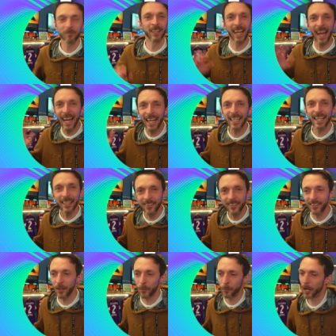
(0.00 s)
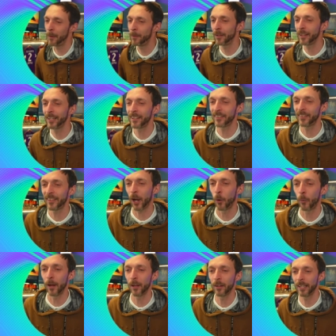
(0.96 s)
getting into the Premier League. Let's see
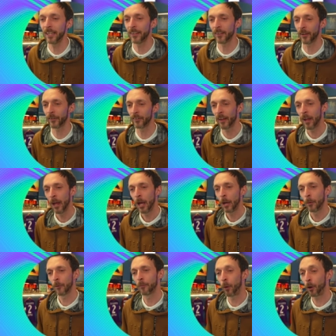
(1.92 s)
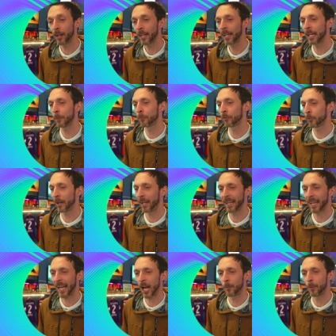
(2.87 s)
how well he does. With Morgan Gibbs-White
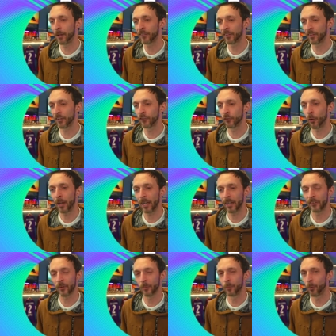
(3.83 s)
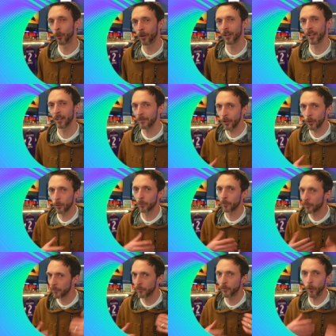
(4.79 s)
and Callum Hudson-Odoi in support, like, you know,
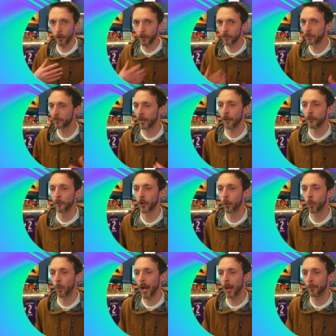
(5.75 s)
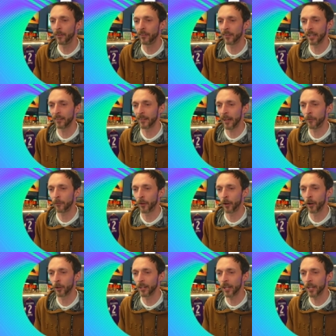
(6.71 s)
Forest have definitely got weapons. They can definitely
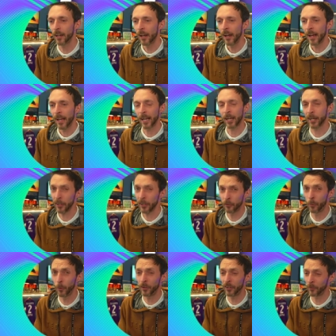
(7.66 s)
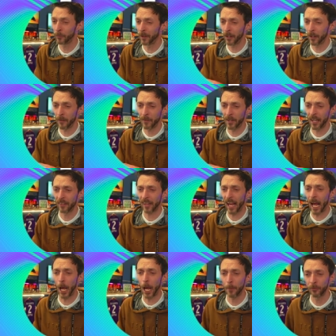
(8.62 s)
hurt you. And Chris Wood has been living his
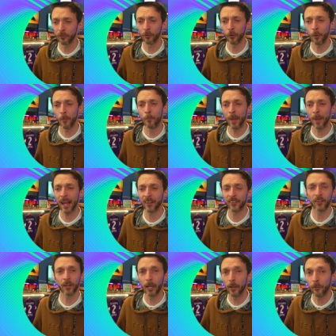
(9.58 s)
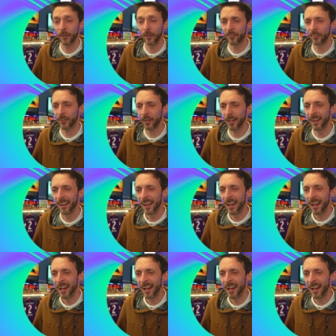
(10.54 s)
absolute best life recently,